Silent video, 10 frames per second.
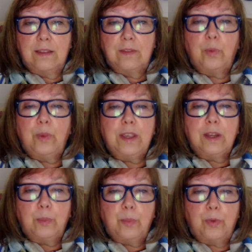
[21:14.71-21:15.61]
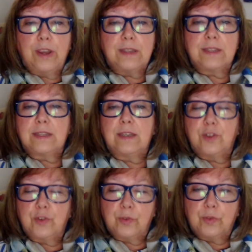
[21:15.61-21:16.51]
that we can embrace in
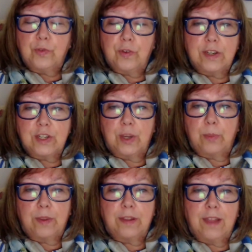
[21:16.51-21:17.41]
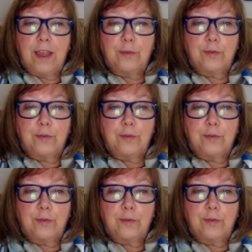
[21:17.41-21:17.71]
true friendship and love.